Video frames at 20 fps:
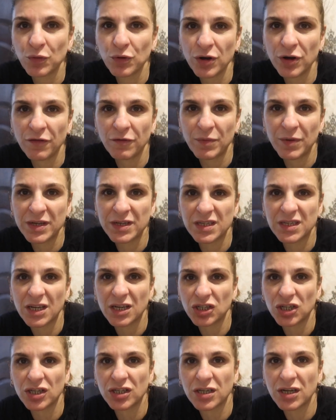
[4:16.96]
wouldn't have been
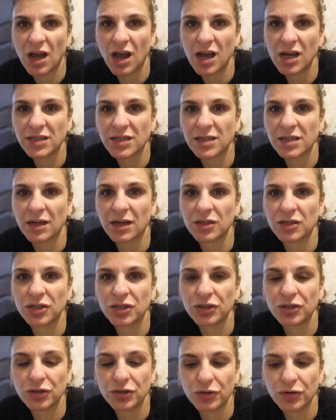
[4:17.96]
such a task
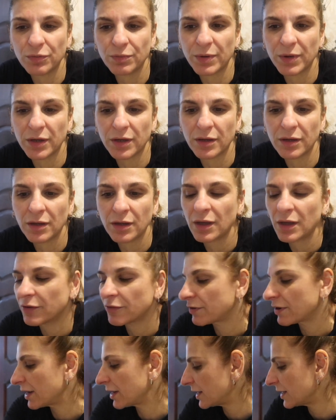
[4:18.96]
to do, but
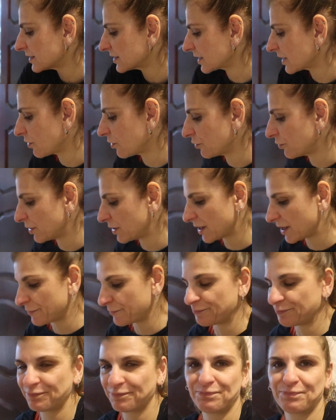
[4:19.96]
right, let's get on with it.
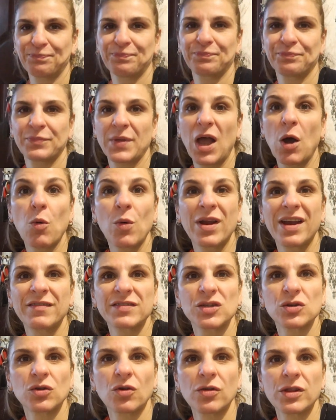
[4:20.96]
Oh, and
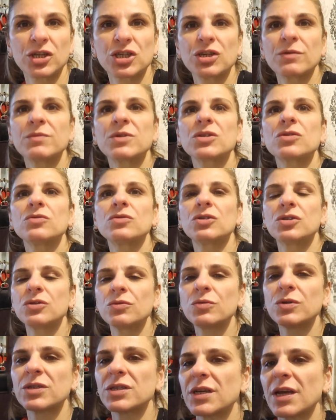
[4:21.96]
I've still got the gym to go
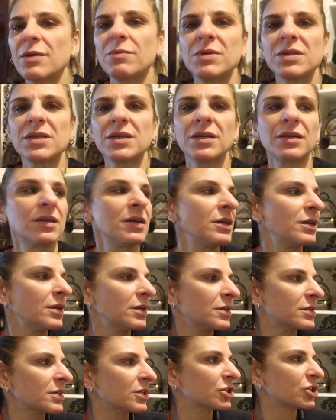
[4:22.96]
to. What time is it?
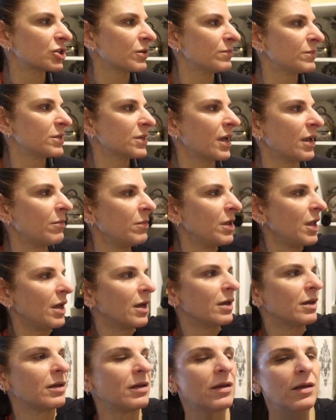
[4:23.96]
Is it gym time
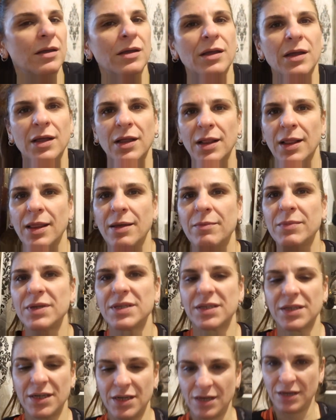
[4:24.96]
yet? Let me
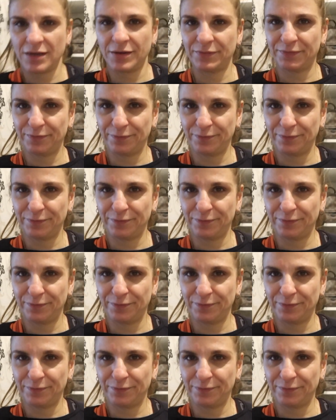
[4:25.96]
see.